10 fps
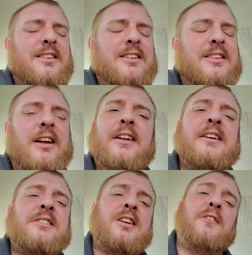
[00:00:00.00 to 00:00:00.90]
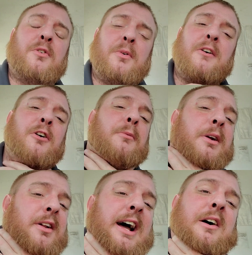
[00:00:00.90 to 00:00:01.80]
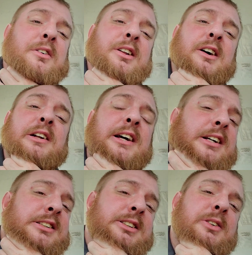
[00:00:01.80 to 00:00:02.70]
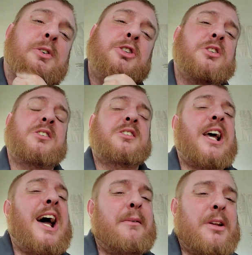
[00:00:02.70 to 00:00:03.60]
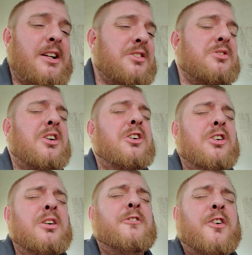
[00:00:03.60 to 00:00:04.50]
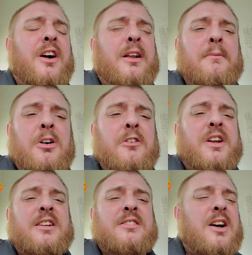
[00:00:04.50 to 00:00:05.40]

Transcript: None of that stuff will ever be allowed nowadays, which is sad because those are good fucking movies.